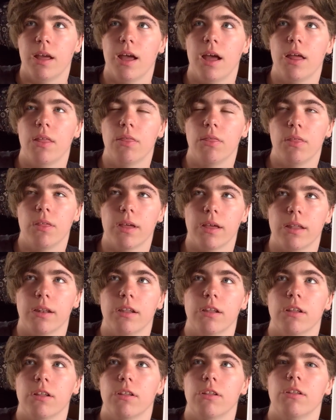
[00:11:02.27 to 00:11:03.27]
and
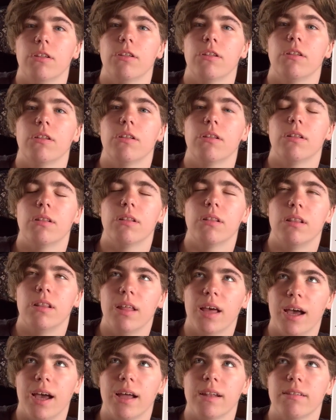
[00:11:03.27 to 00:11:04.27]
then
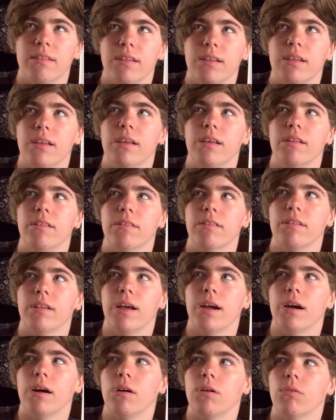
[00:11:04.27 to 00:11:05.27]
that is
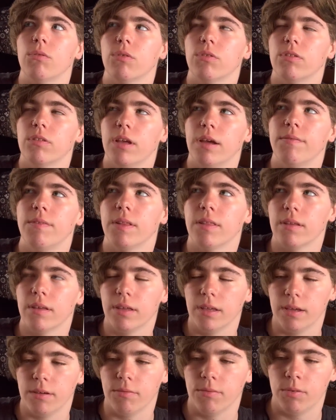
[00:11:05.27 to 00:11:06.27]
now saved as a
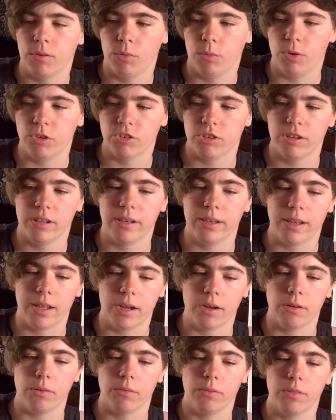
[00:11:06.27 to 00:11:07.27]
GIF, which can
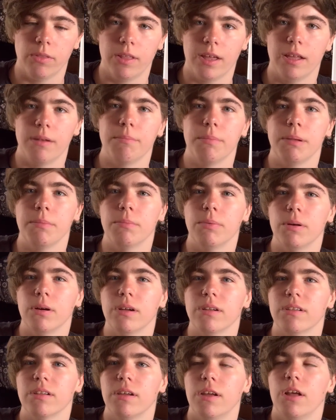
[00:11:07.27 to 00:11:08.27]
now then be
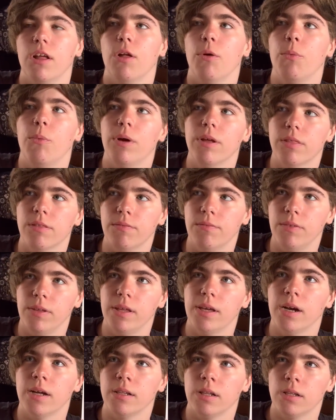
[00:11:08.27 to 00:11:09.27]
put with
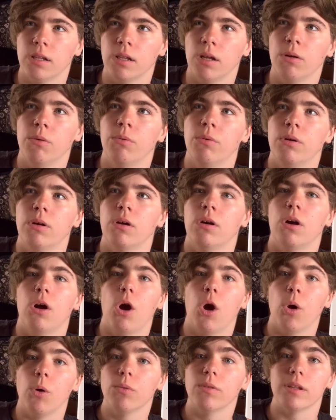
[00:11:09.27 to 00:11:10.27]
VLLO
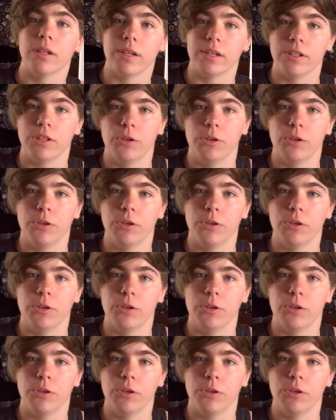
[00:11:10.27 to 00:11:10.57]
only.